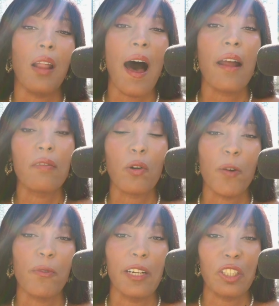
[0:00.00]
lot of
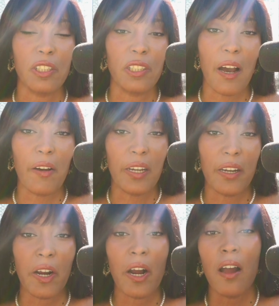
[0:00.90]
corporations out
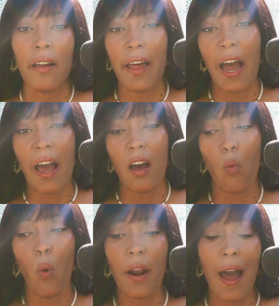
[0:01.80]
here
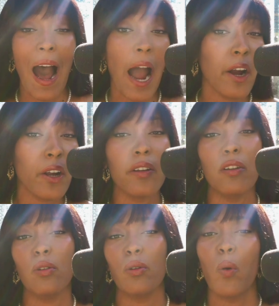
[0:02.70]
that want to hire
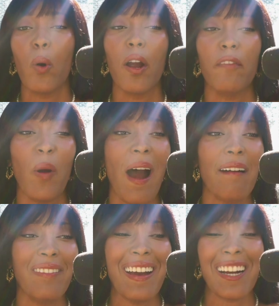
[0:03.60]
you, or if you
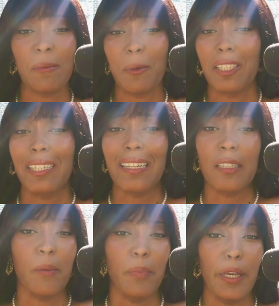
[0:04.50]
have the
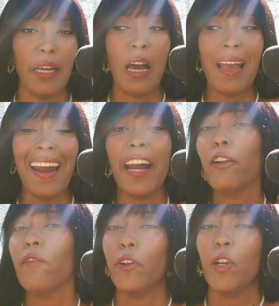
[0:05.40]
expertise to be
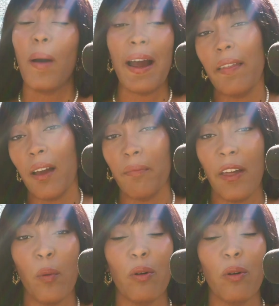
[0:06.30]
interviewed by them,